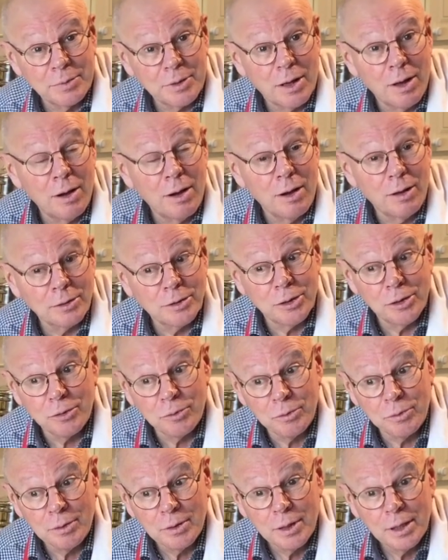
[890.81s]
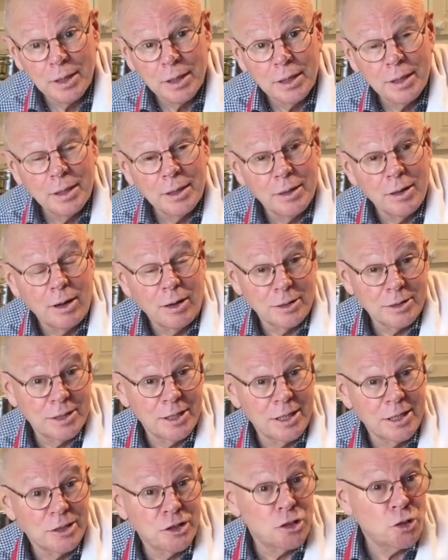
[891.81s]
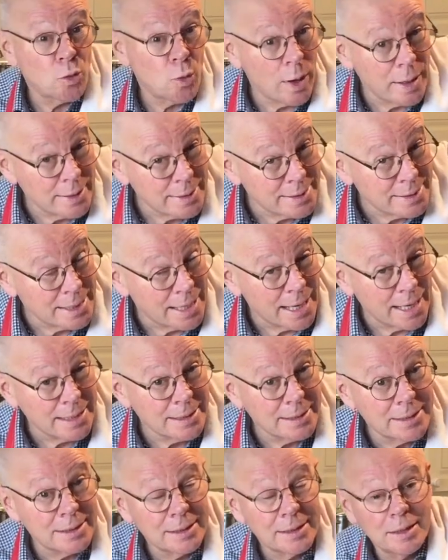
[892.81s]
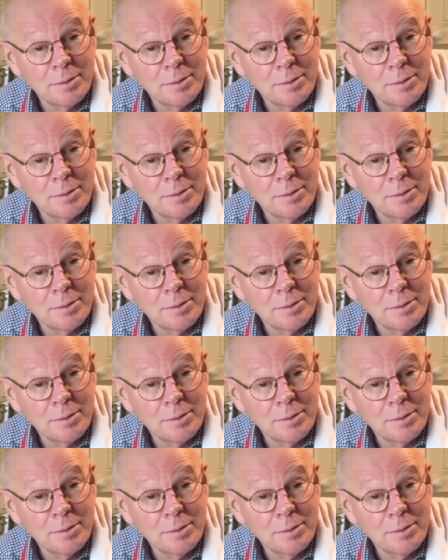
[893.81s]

cartoon, 1928